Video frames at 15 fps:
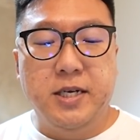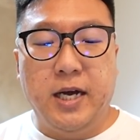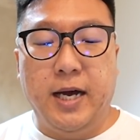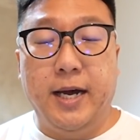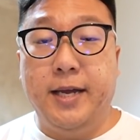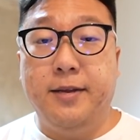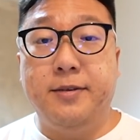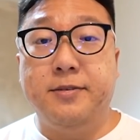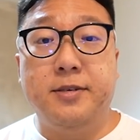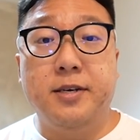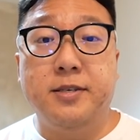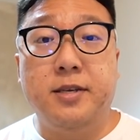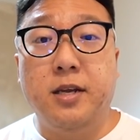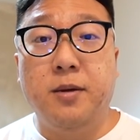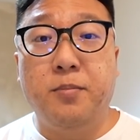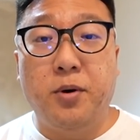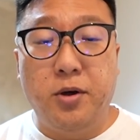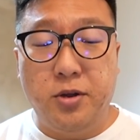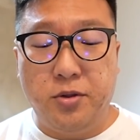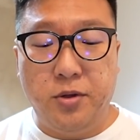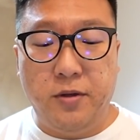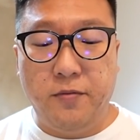I just didn't
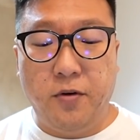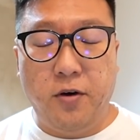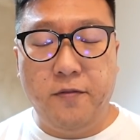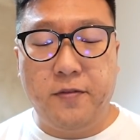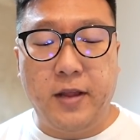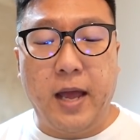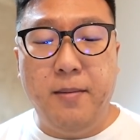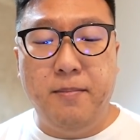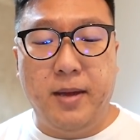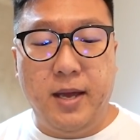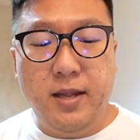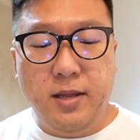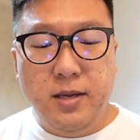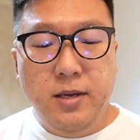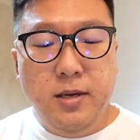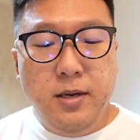bother to evolve them, man.